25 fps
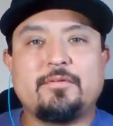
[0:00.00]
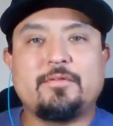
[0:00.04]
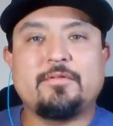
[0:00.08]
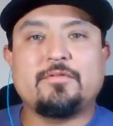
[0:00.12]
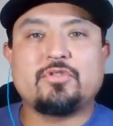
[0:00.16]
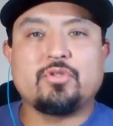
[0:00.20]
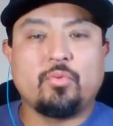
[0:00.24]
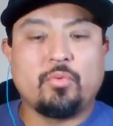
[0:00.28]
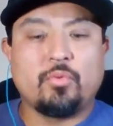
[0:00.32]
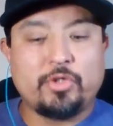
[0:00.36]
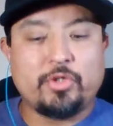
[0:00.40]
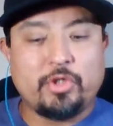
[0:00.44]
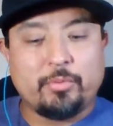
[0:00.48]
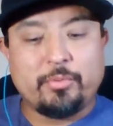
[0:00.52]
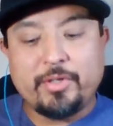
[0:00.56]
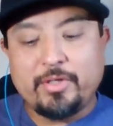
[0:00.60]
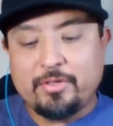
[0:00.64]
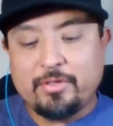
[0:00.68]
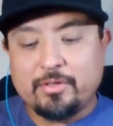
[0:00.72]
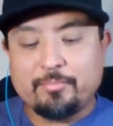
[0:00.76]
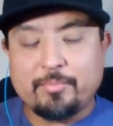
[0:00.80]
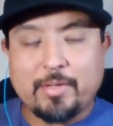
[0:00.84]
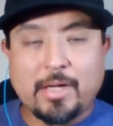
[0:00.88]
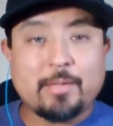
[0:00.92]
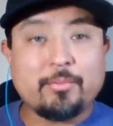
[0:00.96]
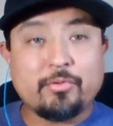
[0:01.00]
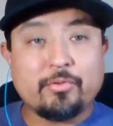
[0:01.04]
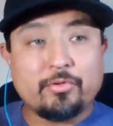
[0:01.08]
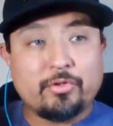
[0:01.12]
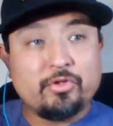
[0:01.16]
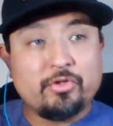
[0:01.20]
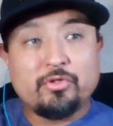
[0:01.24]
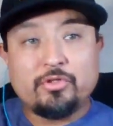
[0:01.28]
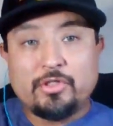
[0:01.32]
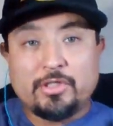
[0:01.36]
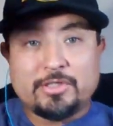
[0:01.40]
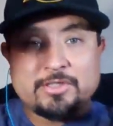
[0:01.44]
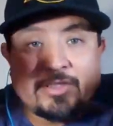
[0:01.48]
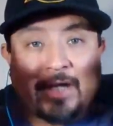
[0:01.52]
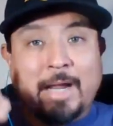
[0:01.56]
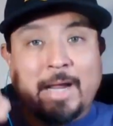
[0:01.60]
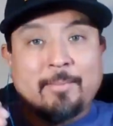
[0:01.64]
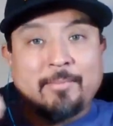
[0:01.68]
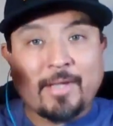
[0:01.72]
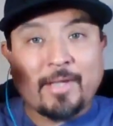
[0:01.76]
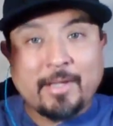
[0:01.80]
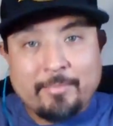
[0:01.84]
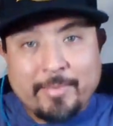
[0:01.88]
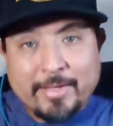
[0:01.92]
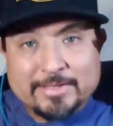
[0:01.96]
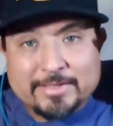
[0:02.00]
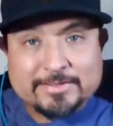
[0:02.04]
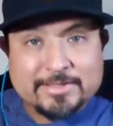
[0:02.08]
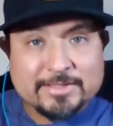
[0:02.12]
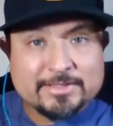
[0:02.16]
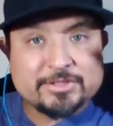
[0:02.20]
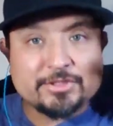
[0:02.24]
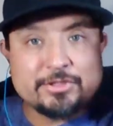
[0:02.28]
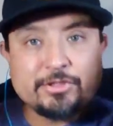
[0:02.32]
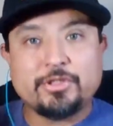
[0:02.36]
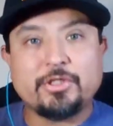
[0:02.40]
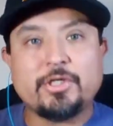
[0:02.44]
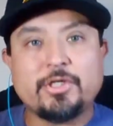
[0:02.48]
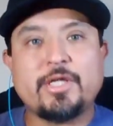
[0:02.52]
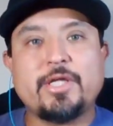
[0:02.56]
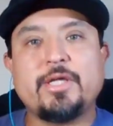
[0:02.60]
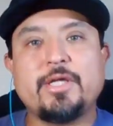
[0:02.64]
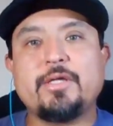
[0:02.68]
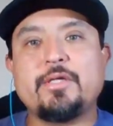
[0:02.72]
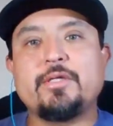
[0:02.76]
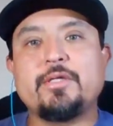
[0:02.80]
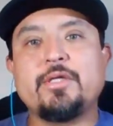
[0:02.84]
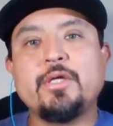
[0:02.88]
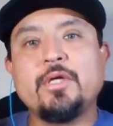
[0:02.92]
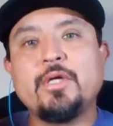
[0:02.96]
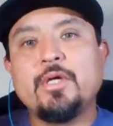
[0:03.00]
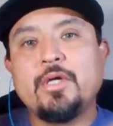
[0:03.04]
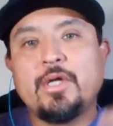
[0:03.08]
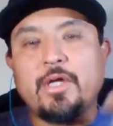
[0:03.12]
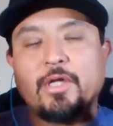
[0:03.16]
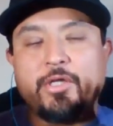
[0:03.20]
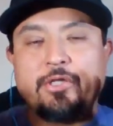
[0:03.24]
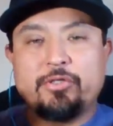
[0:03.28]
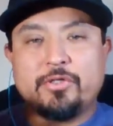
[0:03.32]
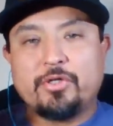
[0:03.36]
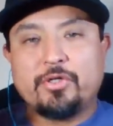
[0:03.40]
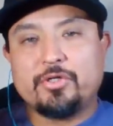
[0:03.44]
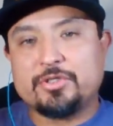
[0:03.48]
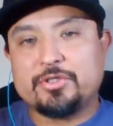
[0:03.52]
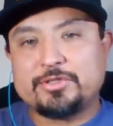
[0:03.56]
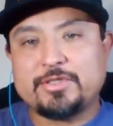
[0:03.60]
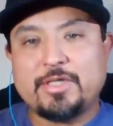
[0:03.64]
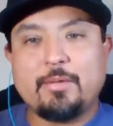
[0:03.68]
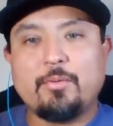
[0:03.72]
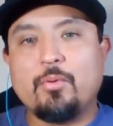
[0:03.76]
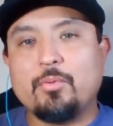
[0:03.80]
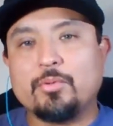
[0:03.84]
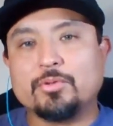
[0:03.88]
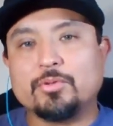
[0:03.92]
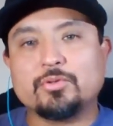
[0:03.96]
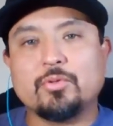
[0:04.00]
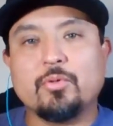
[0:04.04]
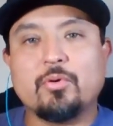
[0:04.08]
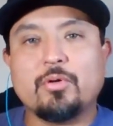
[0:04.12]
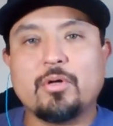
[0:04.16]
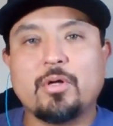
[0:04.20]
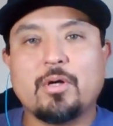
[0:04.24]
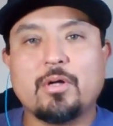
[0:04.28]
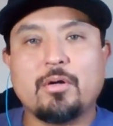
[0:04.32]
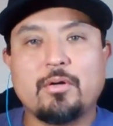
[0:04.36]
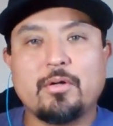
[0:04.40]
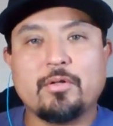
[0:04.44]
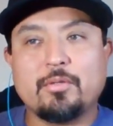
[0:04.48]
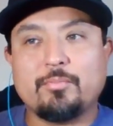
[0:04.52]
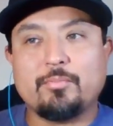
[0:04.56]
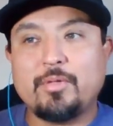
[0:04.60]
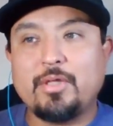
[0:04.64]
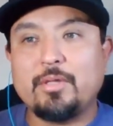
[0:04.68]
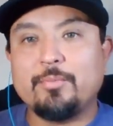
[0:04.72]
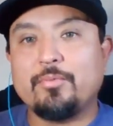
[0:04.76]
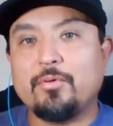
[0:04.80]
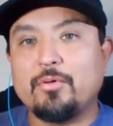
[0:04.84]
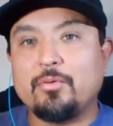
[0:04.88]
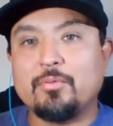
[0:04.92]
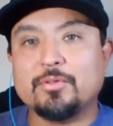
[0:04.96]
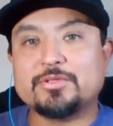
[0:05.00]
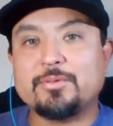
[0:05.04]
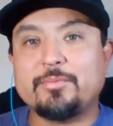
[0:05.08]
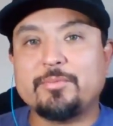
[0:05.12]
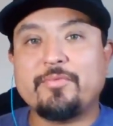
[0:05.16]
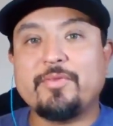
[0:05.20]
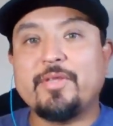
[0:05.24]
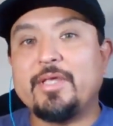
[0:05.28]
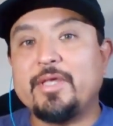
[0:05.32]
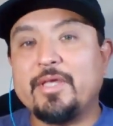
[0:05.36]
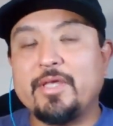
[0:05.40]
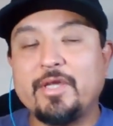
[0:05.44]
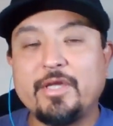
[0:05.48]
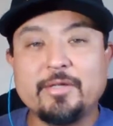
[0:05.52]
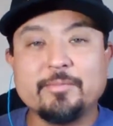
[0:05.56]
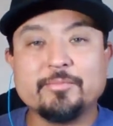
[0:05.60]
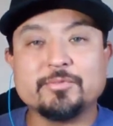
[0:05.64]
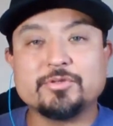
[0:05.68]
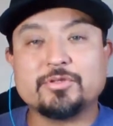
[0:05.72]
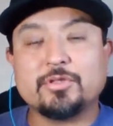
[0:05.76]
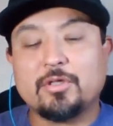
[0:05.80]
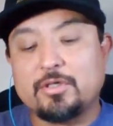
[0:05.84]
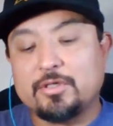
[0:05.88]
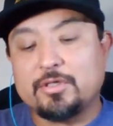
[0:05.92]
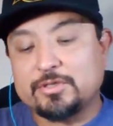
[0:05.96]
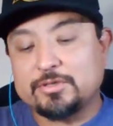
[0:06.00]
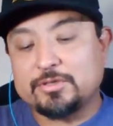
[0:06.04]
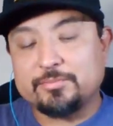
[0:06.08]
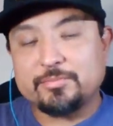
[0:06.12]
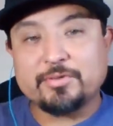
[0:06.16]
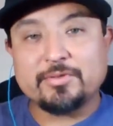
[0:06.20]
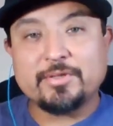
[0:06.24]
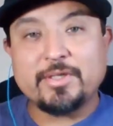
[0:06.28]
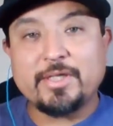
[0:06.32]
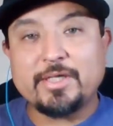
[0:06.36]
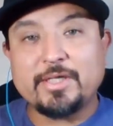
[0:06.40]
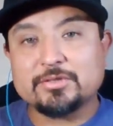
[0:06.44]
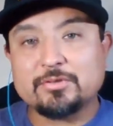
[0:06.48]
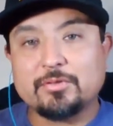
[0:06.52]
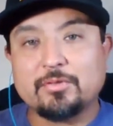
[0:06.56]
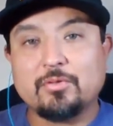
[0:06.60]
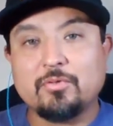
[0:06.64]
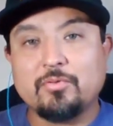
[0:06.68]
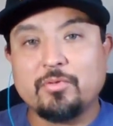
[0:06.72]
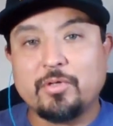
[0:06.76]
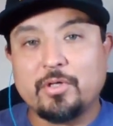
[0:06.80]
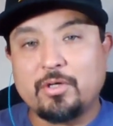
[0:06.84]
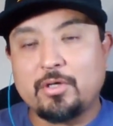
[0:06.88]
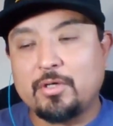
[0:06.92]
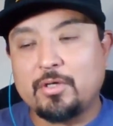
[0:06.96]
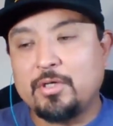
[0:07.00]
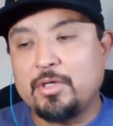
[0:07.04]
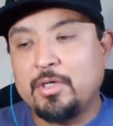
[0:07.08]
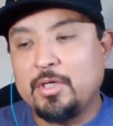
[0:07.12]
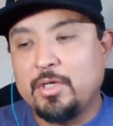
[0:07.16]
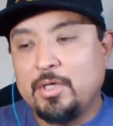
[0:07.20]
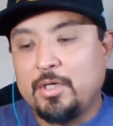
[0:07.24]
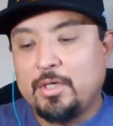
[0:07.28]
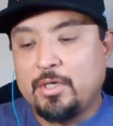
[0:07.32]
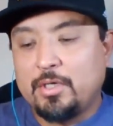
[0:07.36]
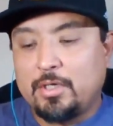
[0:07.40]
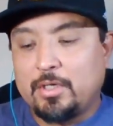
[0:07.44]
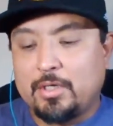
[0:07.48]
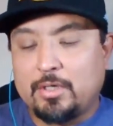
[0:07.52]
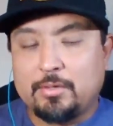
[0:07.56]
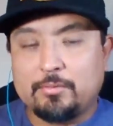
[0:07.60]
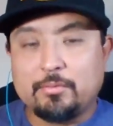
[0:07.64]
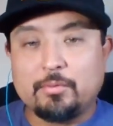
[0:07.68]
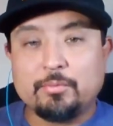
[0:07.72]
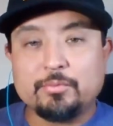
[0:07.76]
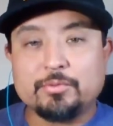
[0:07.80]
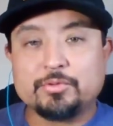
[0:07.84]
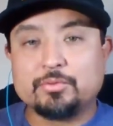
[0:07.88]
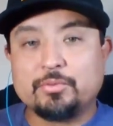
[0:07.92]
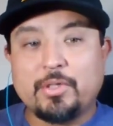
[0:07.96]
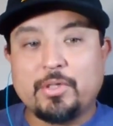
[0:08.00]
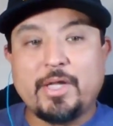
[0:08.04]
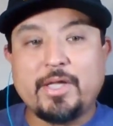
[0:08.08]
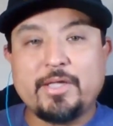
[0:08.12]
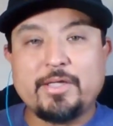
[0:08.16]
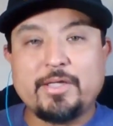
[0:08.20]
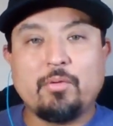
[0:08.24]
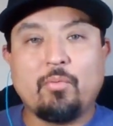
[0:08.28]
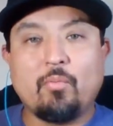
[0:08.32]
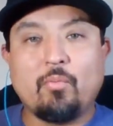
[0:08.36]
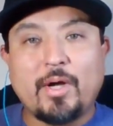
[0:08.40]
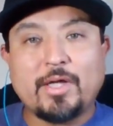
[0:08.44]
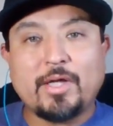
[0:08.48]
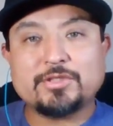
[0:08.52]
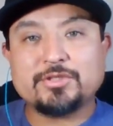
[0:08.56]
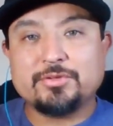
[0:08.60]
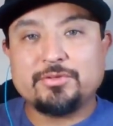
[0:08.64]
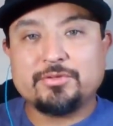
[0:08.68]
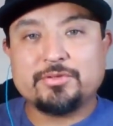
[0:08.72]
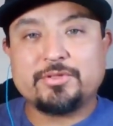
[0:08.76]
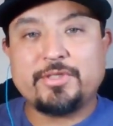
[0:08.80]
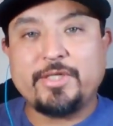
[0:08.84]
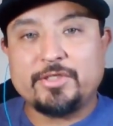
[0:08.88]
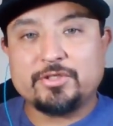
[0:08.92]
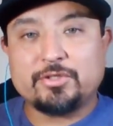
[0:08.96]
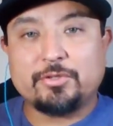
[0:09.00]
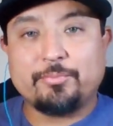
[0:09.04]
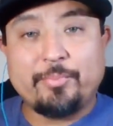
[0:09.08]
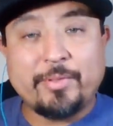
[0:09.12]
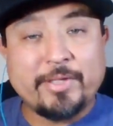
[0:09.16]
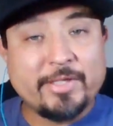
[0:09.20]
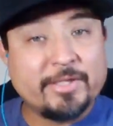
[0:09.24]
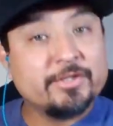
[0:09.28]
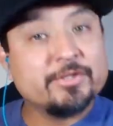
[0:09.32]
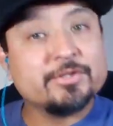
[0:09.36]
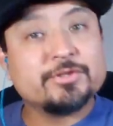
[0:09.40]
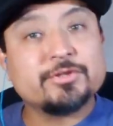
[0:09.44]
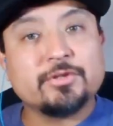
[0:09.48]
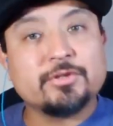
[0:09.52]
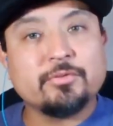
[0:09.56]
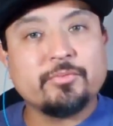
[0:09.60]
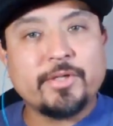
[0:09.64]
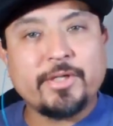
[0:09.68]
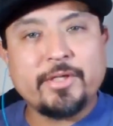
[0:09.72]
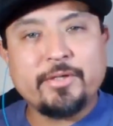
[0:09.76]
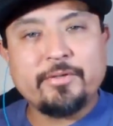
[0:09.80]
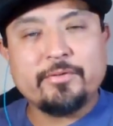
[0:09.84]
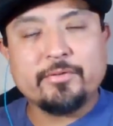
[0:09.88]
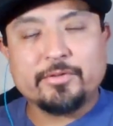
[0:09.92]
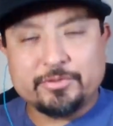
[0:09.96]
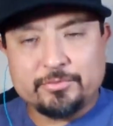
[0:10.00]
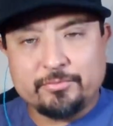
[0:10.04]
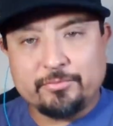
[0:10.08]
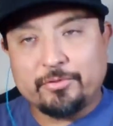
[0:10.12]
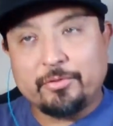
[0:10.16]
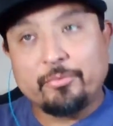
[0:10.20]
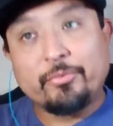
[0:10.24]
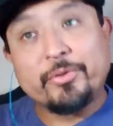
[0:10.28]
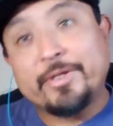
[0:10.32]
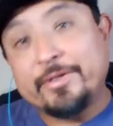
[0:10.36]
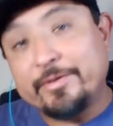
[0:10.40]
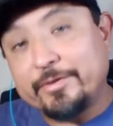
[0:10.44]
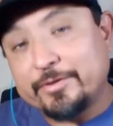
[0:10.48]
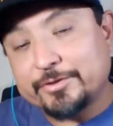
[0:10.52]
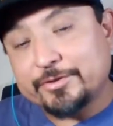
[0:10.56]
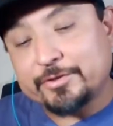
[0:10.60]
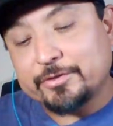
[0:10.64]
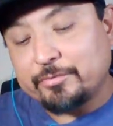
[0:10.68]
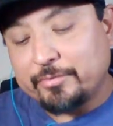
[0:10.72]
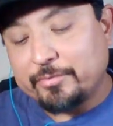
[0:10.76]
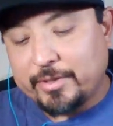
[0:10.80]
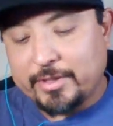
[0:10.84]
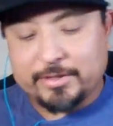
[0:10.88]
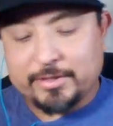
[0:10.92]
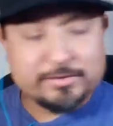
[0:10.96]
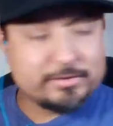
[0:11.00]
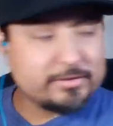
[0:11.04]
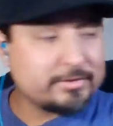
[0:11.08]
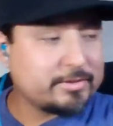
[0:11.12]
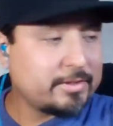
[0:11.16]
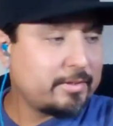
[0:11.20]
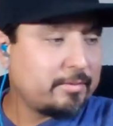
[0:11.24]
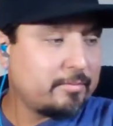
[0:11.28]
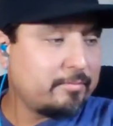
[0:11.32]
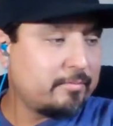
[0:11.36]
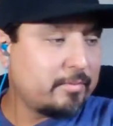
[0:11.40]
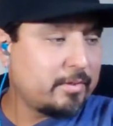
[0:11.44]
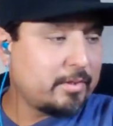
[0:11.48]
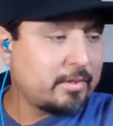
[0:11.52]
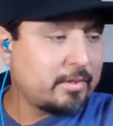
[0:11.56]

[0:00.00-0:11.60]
So when you're reading the Bible, the timeline makes sense in your head, and you understand what was going on around the people and what some of the idioms are, some of the things that are going on, what was related, and why certain things are pinned a certain way or written a certain way, I should say.